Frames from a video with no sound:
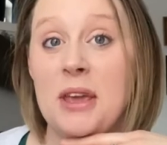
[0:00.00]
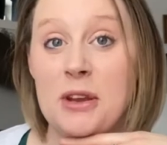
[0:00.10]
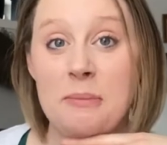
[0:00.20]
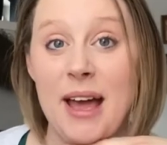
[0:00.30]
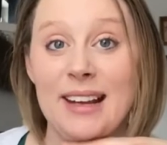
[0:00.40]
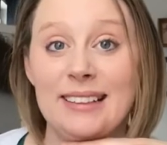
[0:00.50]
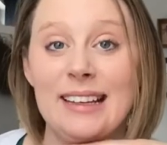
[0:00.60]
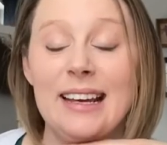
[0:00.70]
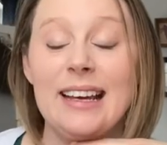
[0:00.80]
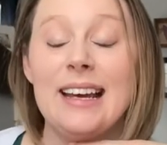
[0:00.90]
bed.
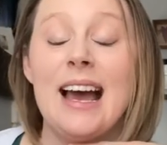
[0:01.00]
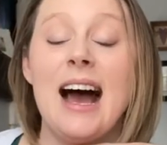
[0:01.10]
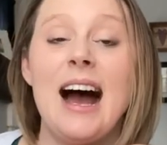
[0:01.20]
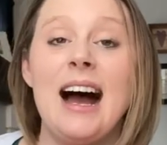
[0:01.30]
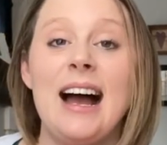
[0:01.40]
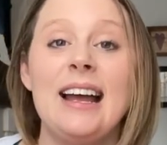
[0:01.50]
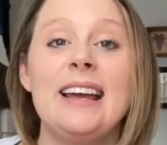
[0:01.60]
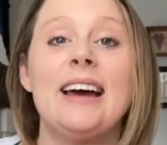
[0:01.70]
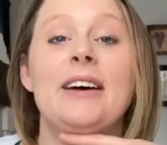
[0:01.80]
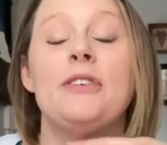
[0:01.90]
I
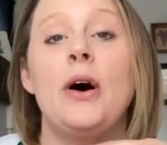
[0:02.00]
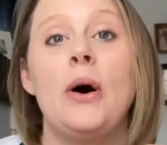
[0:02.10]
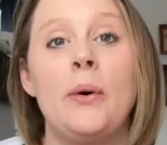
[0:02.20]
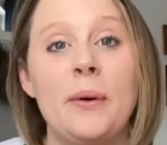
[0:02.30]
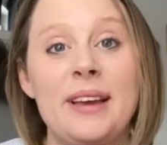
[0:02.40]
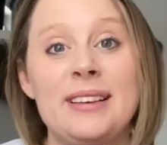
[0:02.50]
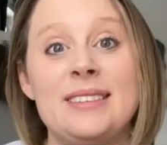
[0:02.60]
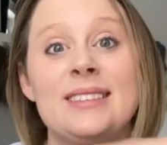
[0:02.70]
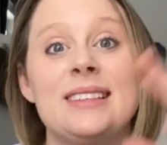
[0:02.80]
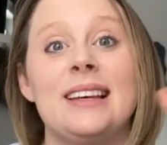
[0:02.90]
have
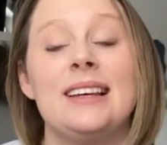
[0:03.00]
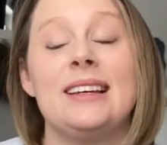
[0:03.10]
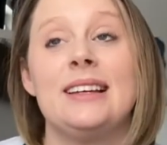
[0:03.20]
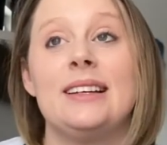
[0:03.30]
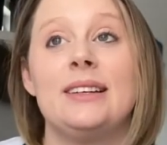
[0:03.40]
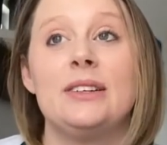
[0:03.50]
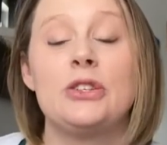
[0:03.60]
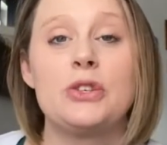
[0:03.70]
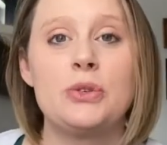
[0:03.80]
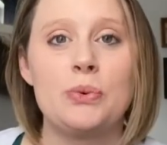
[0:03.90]
always
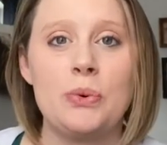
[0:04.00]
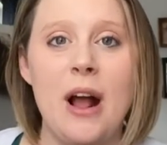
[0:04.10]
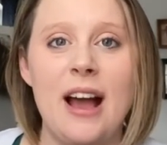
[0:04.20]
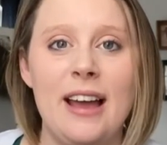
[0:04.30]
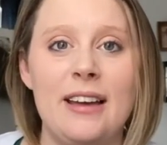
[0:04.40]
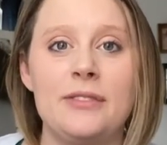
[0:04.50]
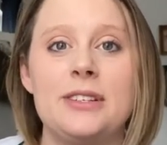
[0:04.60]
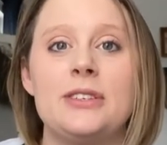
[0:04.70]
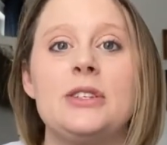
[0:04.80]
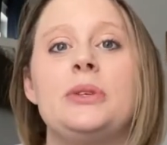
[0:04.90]
strived
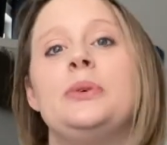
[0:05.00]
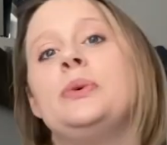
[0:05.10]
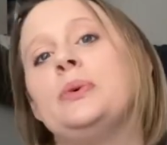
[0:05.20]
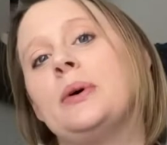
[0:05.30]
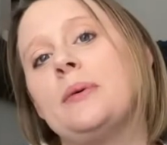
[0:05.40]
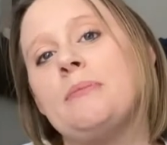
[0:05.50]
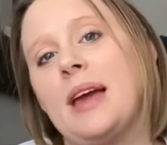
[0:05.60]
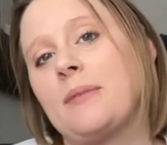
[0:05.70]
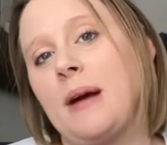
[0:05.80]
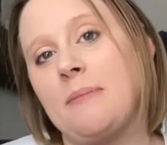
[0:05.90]
to
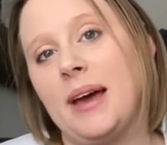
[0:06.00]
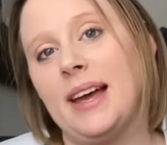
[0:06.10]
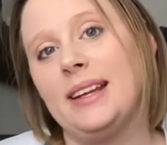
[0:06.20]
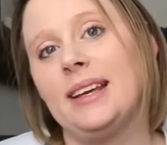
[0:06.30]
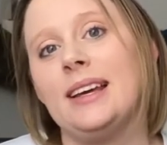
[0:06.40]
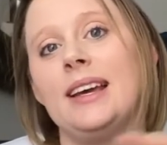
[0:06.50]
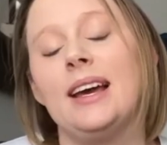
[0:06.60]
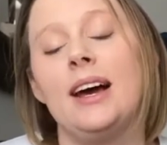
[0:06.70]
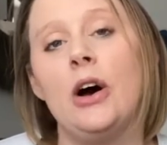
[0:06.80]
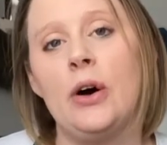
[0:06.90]
make my bed
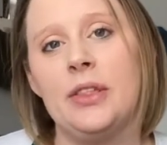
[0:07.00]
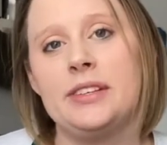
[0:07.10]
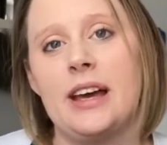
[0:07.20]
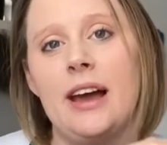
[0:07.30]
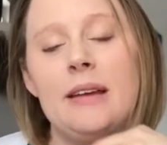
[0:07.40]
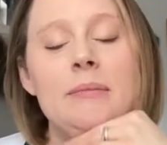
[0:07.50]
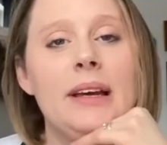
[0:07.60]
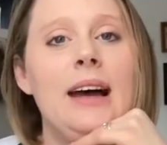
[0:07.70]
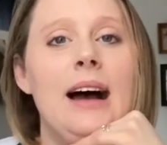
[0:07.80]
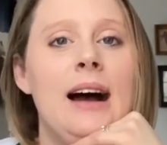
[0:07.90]
all the time.
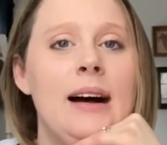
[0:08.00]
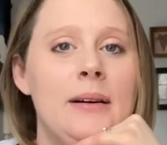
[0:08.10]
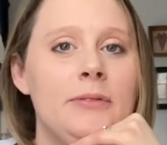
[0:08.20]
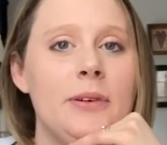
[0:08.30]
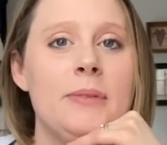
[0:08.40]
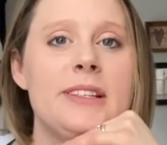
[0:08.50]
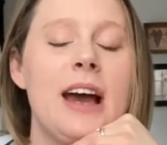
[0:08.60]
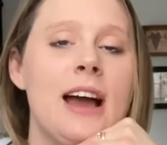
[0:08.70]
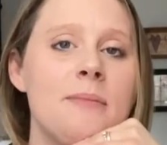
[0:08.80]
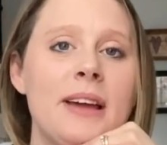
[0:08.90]
Um, from the
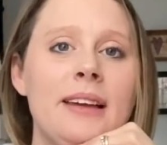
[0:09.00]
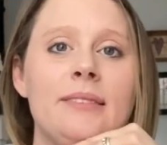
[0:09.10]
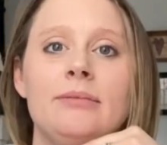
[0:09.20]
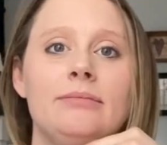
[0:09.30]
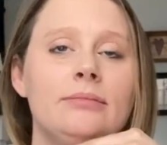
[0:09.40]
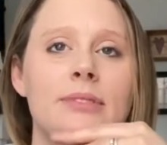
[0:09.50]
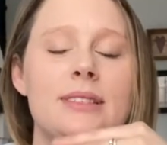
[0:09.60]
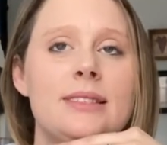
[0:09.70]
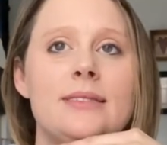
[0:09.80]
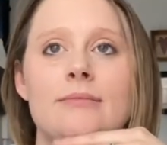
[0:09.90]
time I
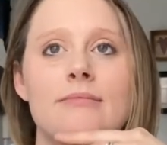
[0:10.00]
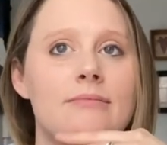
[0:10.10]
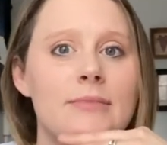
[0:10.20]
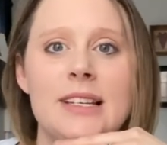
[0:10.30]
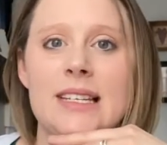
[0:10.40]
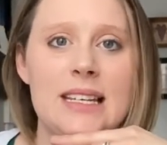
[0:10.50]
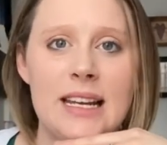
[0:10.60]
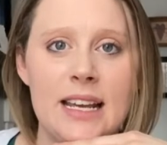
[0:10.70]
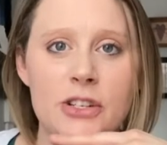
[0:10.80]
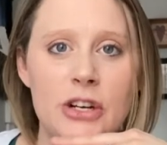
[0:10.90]
was a
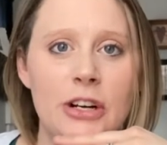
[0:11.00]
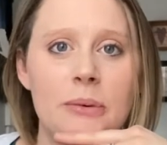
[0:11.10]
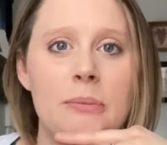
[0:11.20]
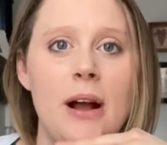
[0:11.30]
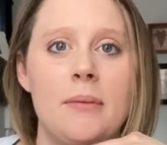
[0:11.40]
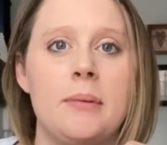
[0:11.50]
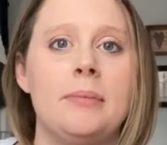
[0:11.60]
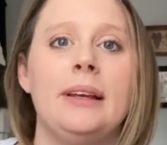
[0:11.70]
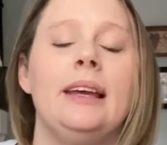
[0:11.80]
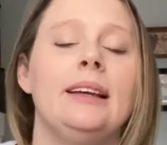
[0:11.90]
teenager,
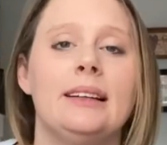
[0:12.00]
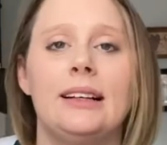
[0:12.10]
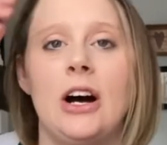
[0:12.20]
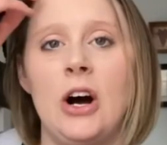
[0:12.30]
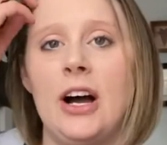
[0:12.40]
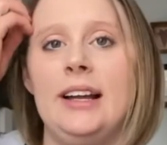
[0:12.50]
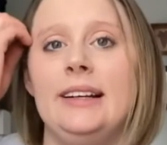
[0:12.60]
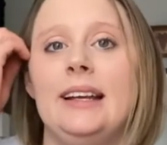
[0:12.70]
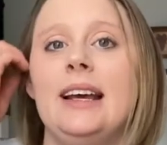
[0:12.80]
probably on,